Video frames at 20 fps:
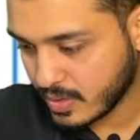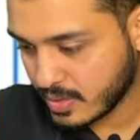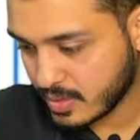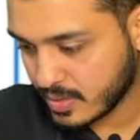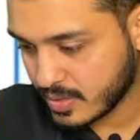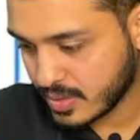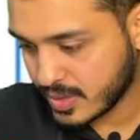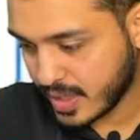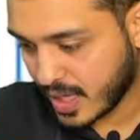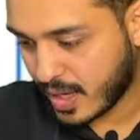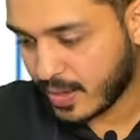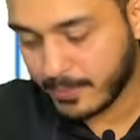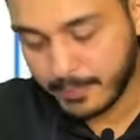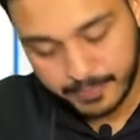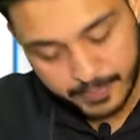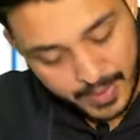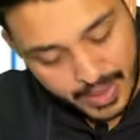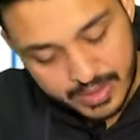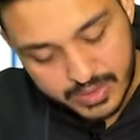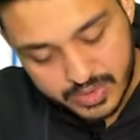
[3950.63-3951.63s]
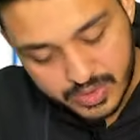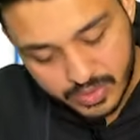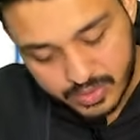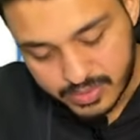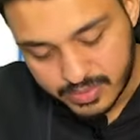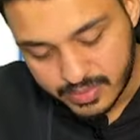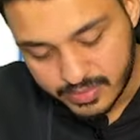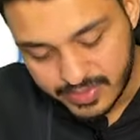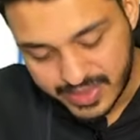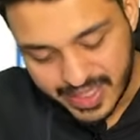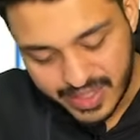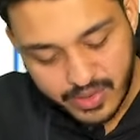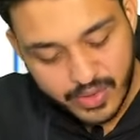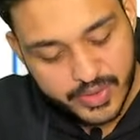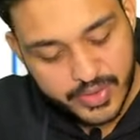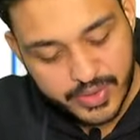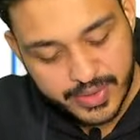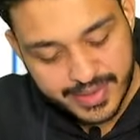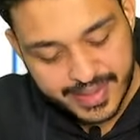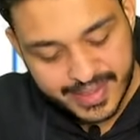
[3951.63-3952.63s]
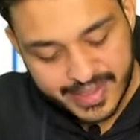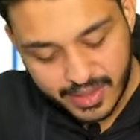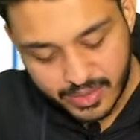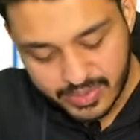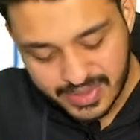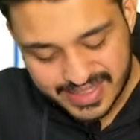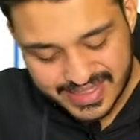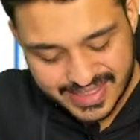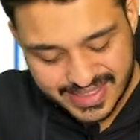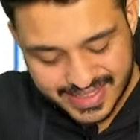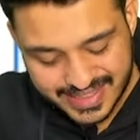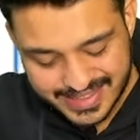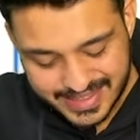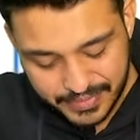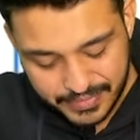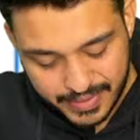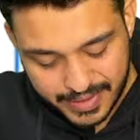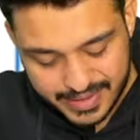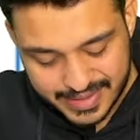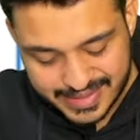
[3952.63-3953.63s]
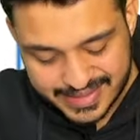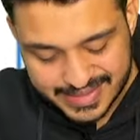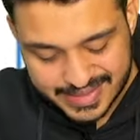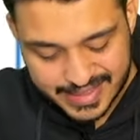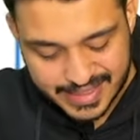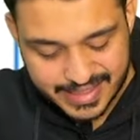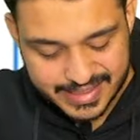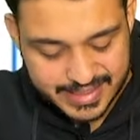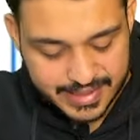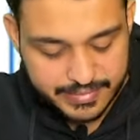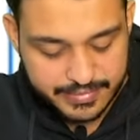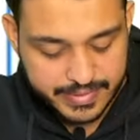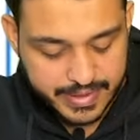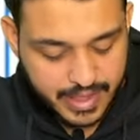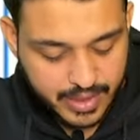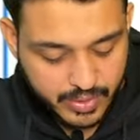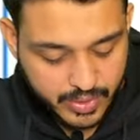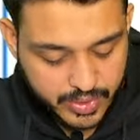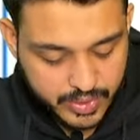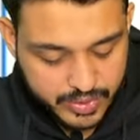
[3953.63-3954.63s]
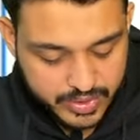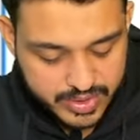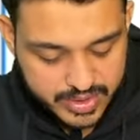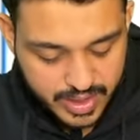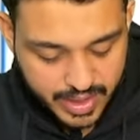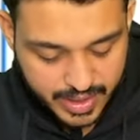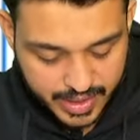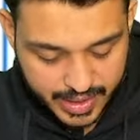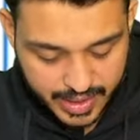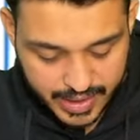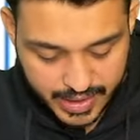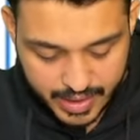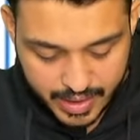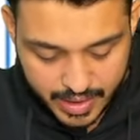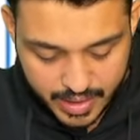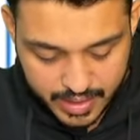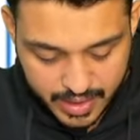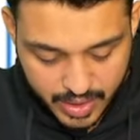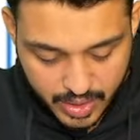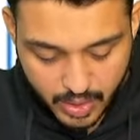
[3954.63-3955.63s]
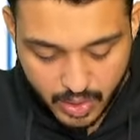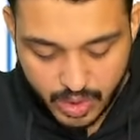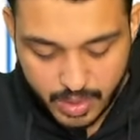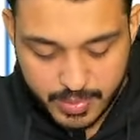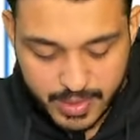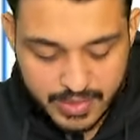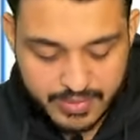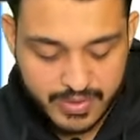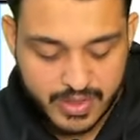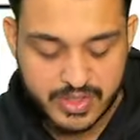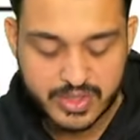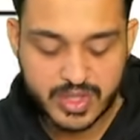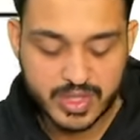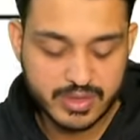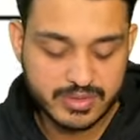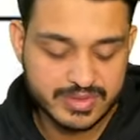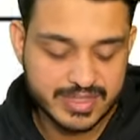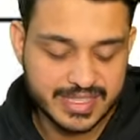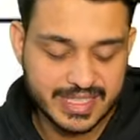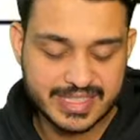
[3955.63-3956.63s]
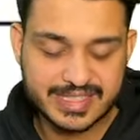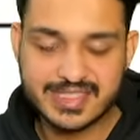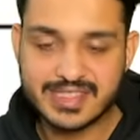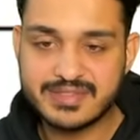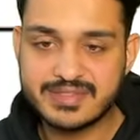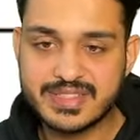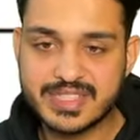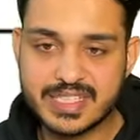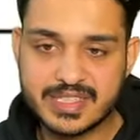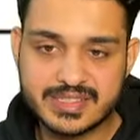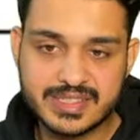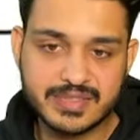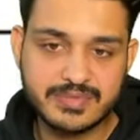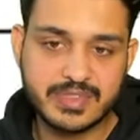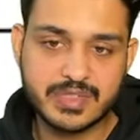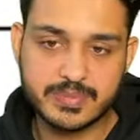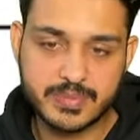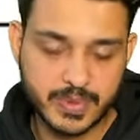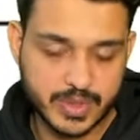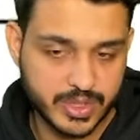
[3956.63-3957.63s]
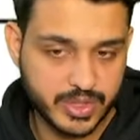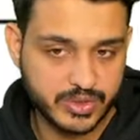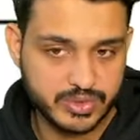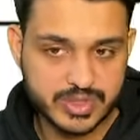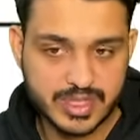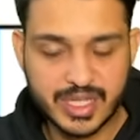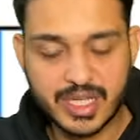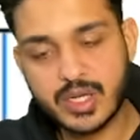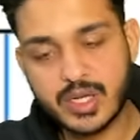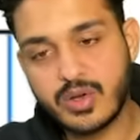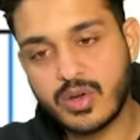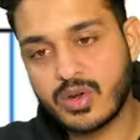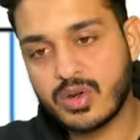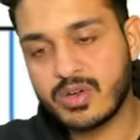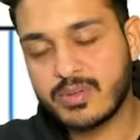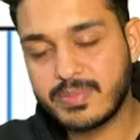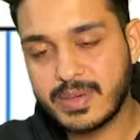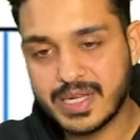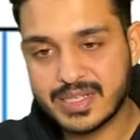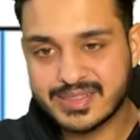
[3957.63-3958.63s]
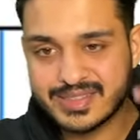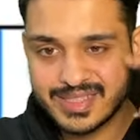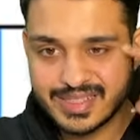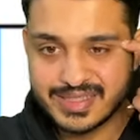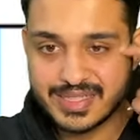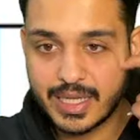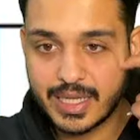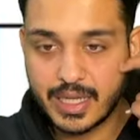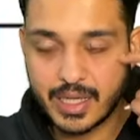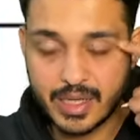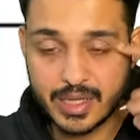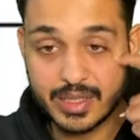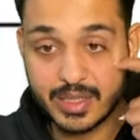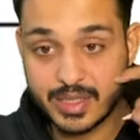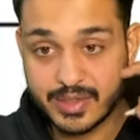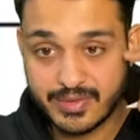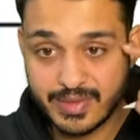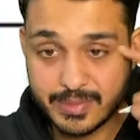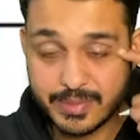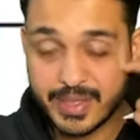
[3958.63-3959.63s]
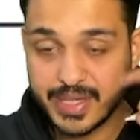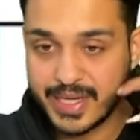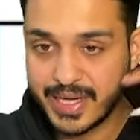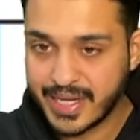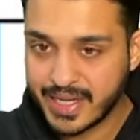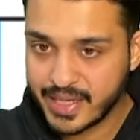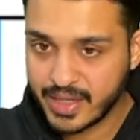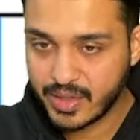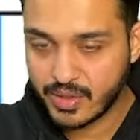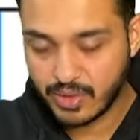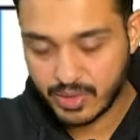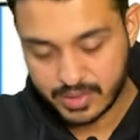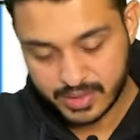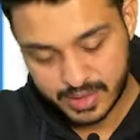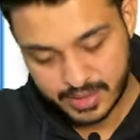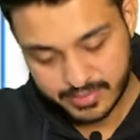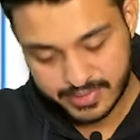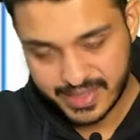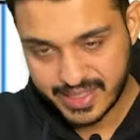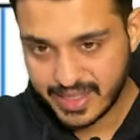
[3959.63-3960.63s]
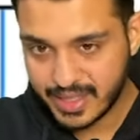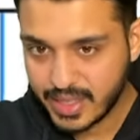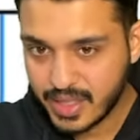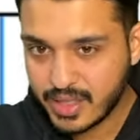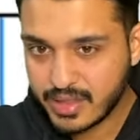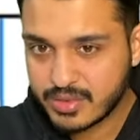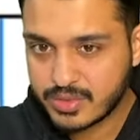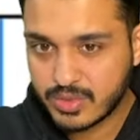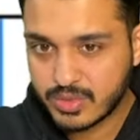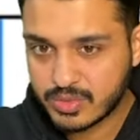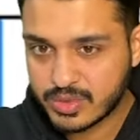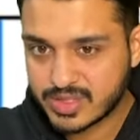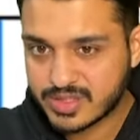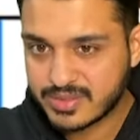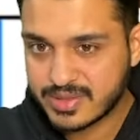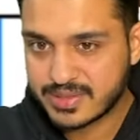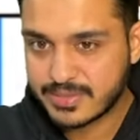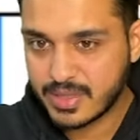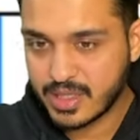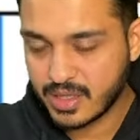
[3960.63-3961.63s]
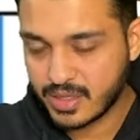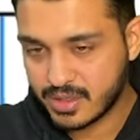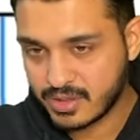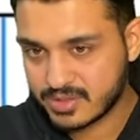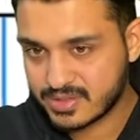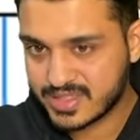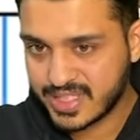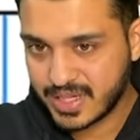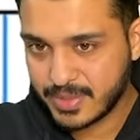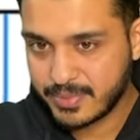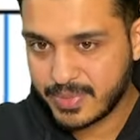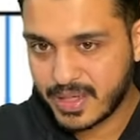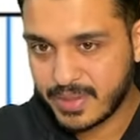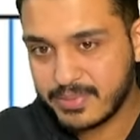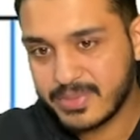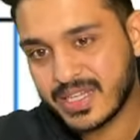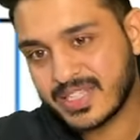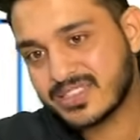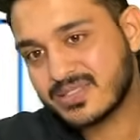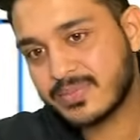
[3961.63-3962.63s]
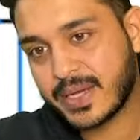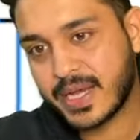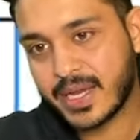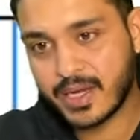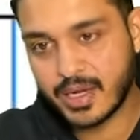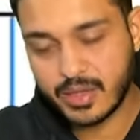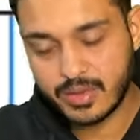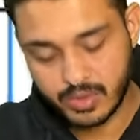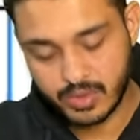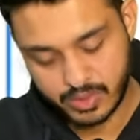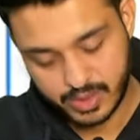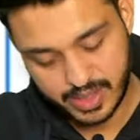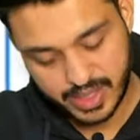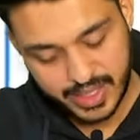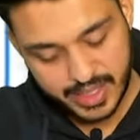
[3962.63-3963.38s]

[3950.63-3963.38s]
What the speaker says: yeah. So we are going to take out the CSF, and this CSF we are going to study. The normal function of CSF is produced in choroid plexus, and it will be draining all the way through the cerebrum and spinal cord, right?